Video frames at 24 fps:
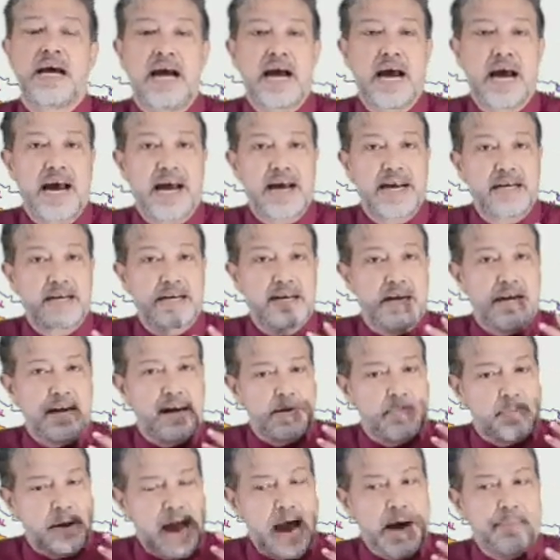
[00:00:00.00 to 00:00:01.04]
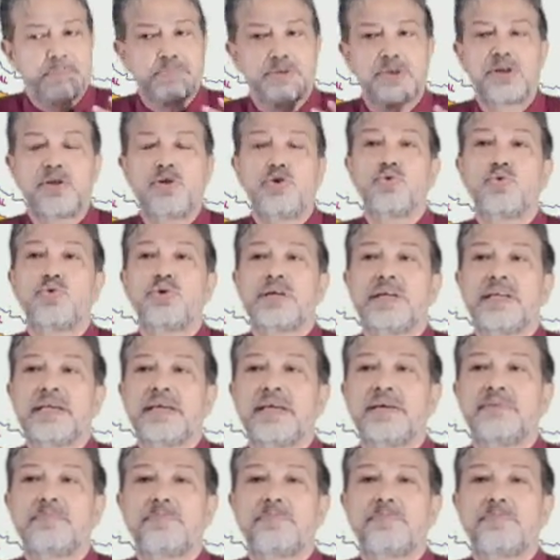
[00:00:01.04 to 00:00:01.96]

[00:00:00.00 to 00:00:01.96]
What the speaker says: and absolutely